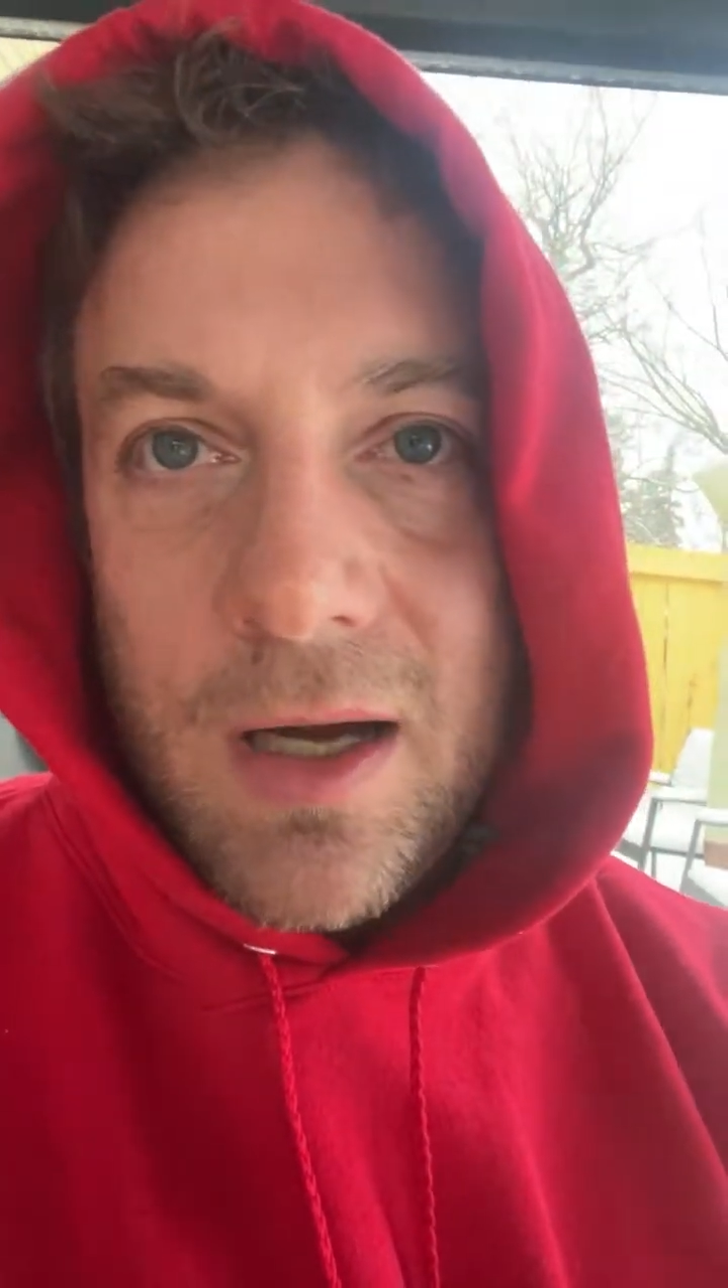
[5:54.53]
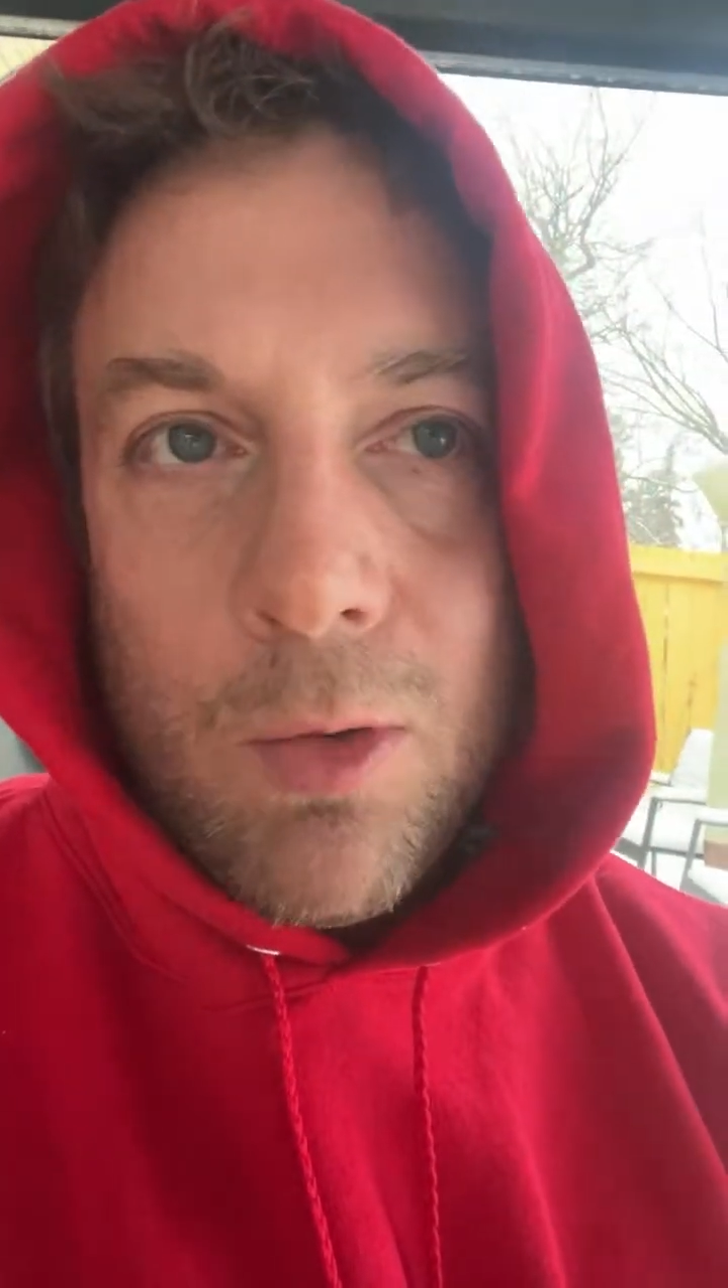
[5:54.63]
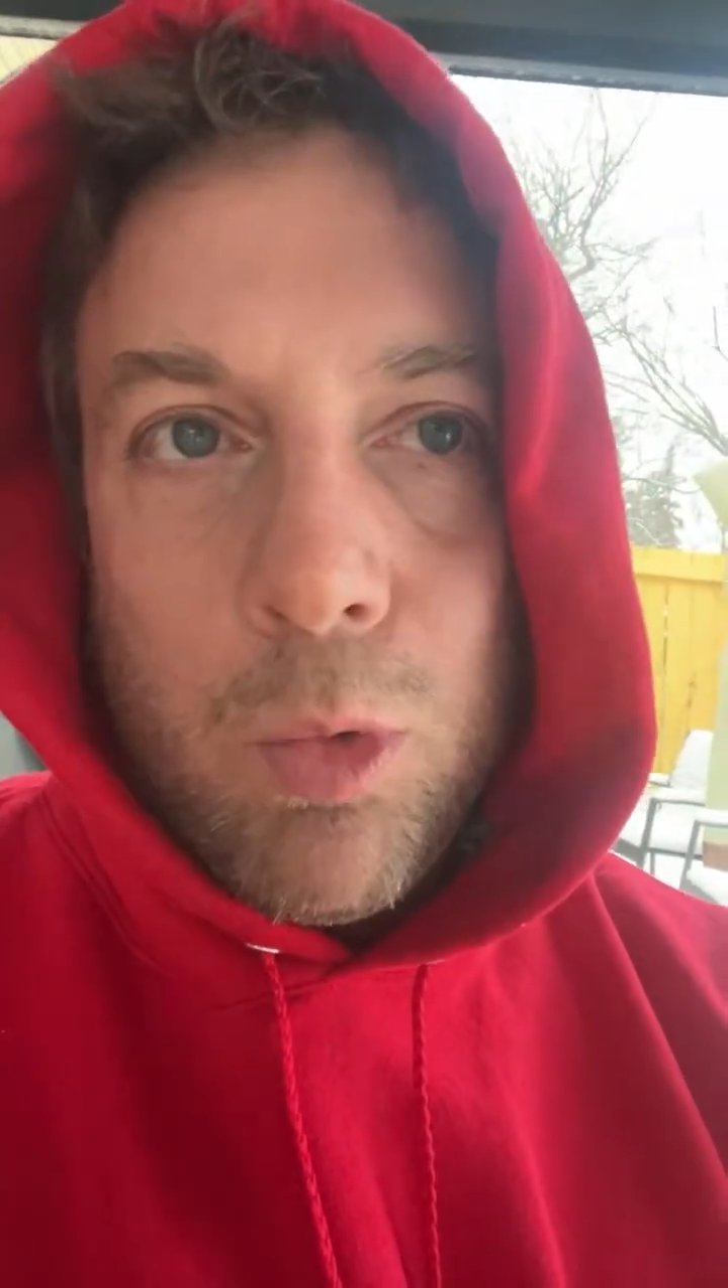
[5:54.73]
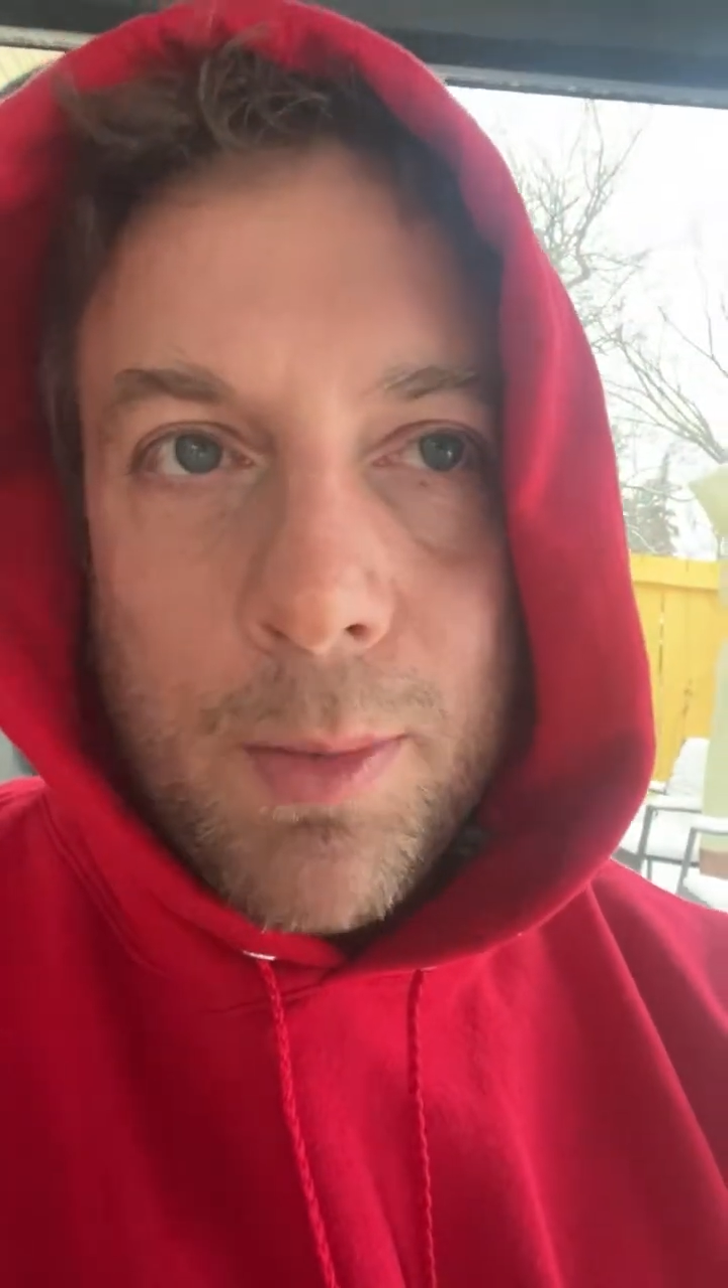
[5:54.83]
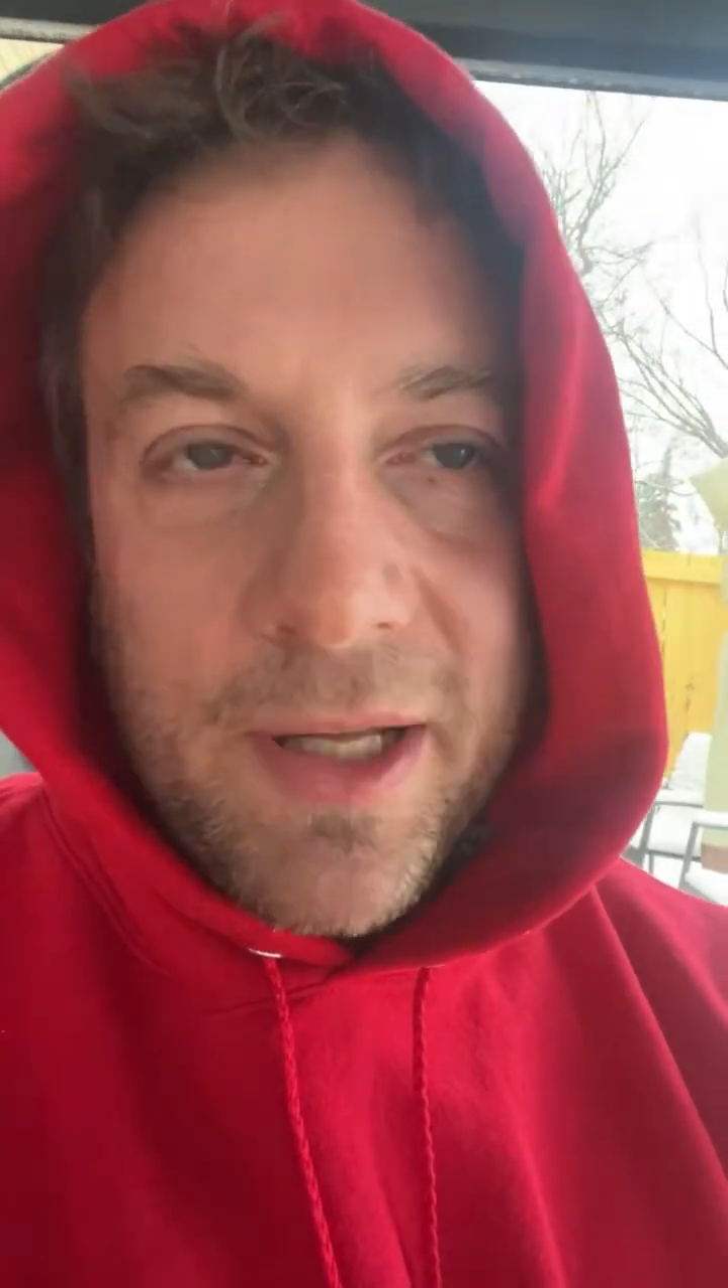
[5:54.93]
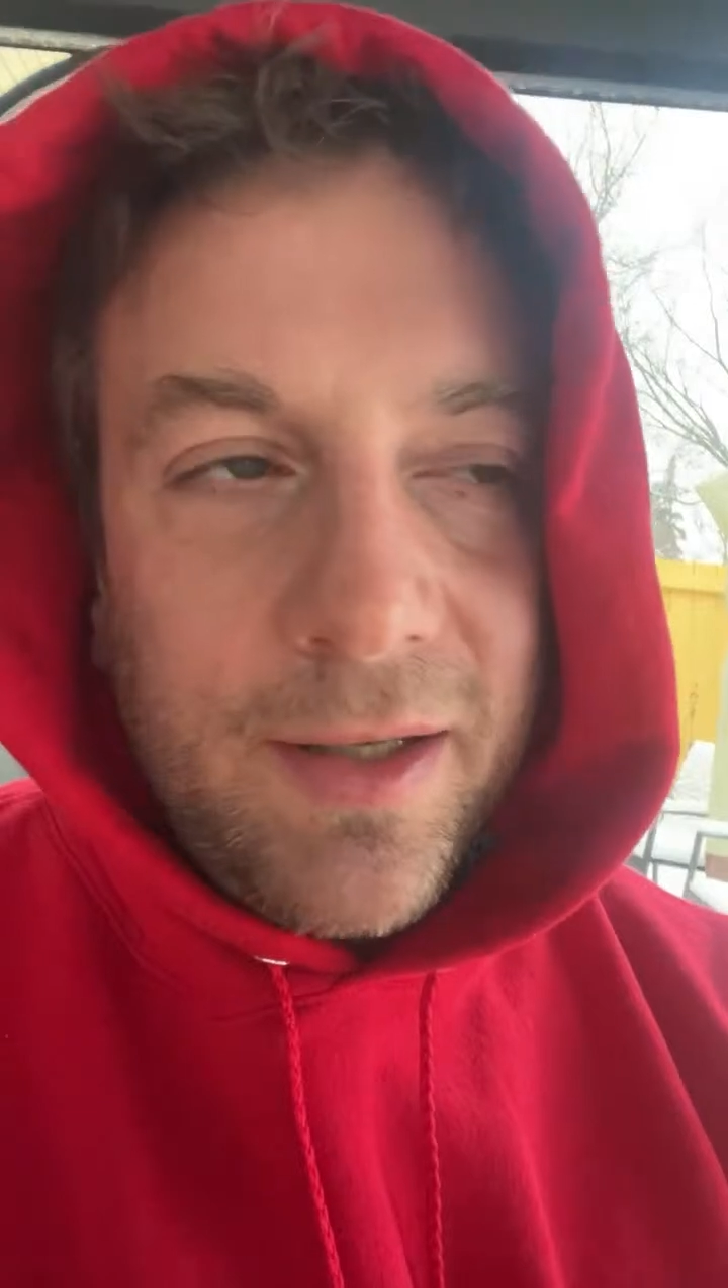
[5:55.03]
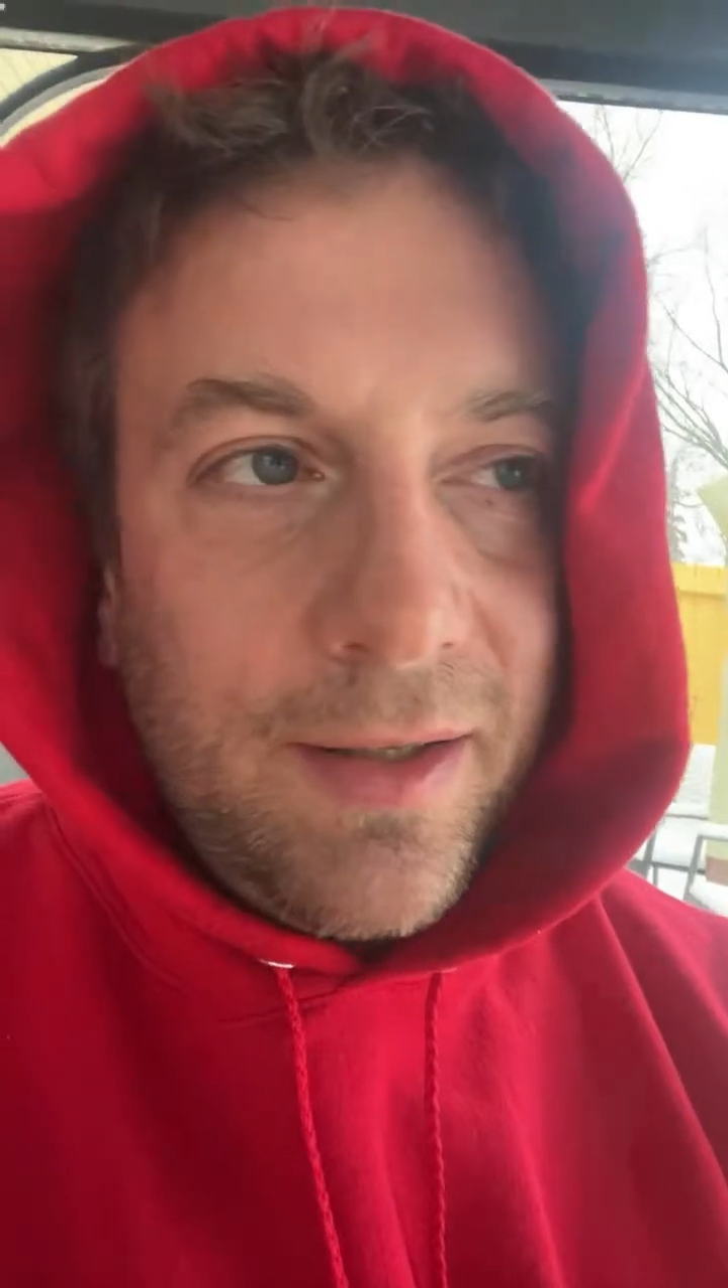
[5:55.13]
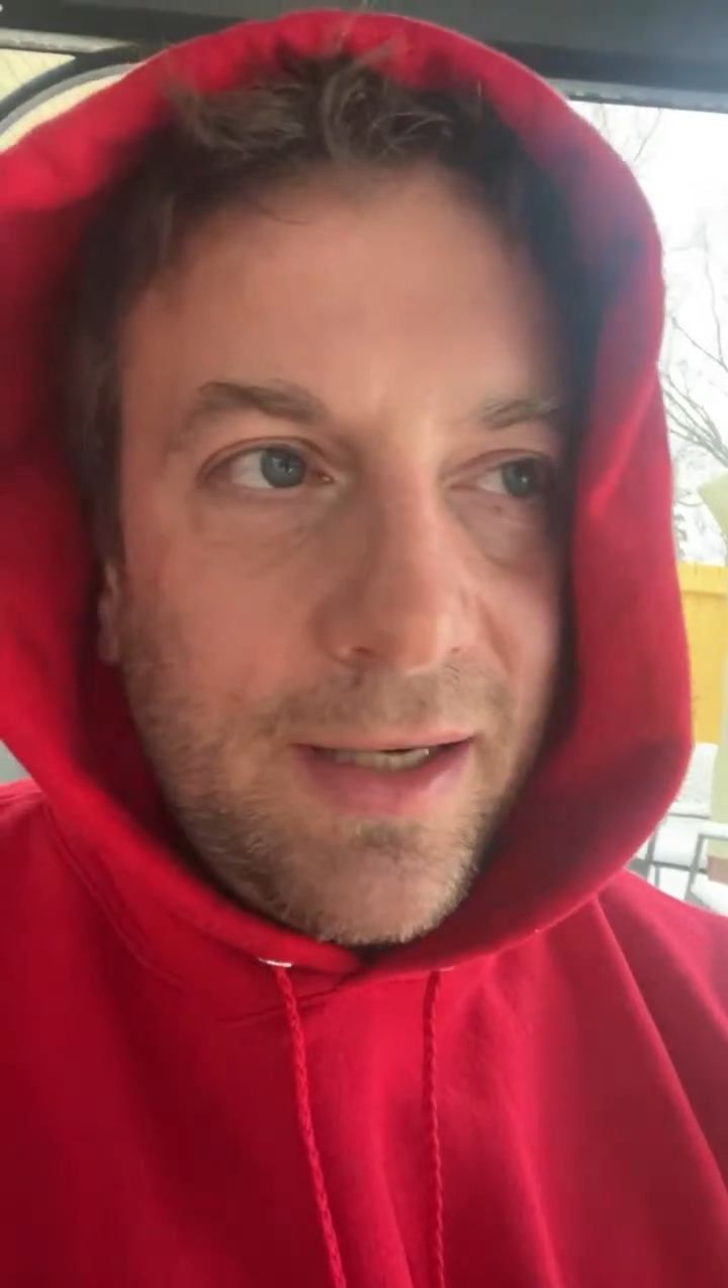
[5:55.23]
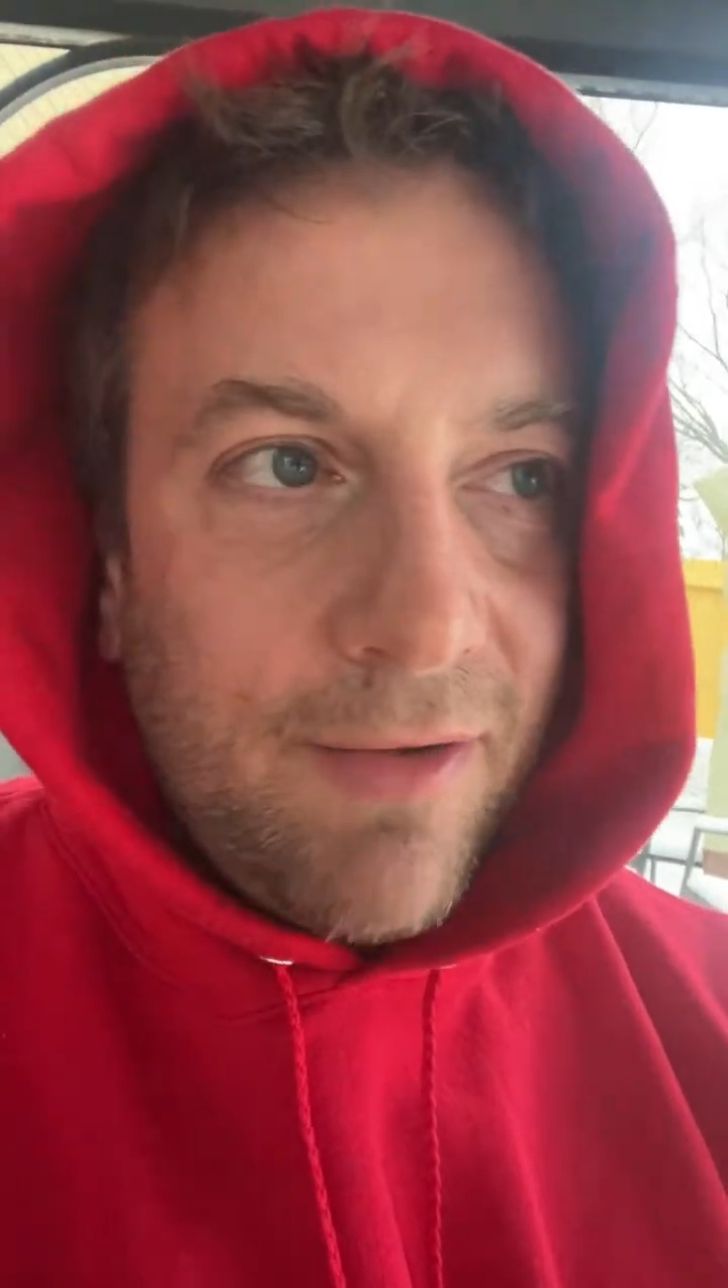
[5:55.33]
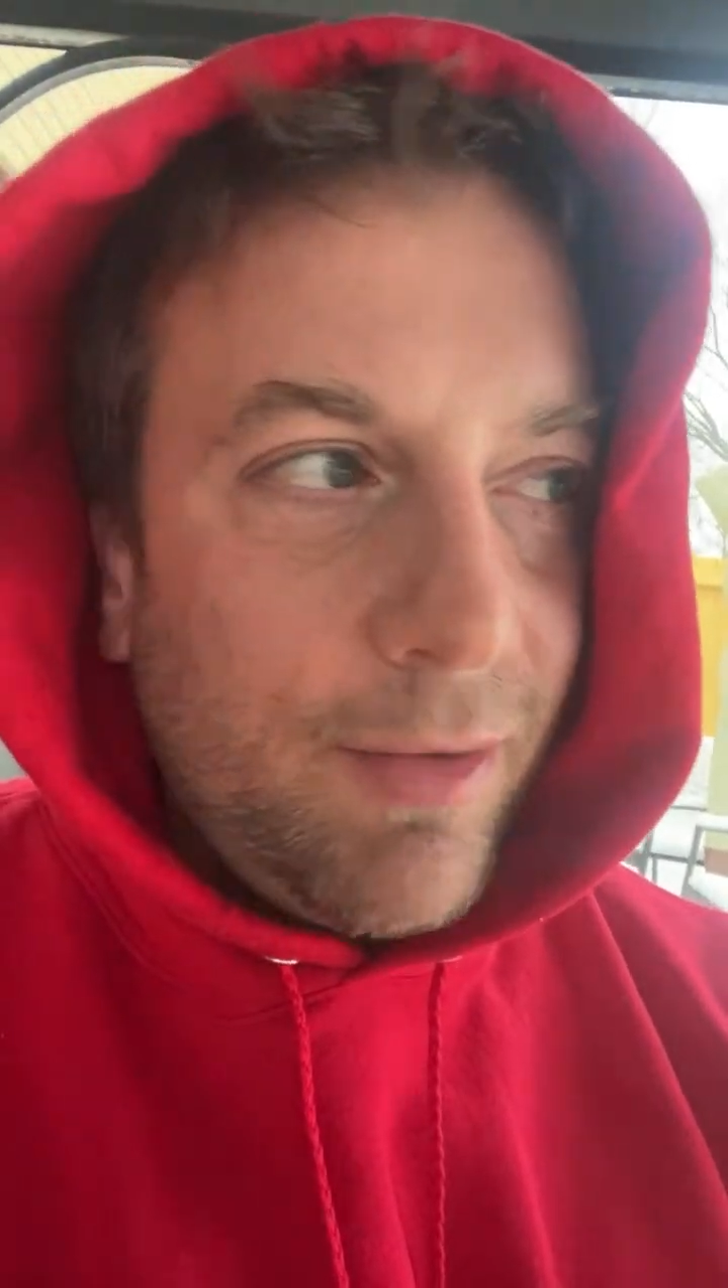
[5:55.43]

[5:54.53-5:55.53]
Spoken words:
a woman,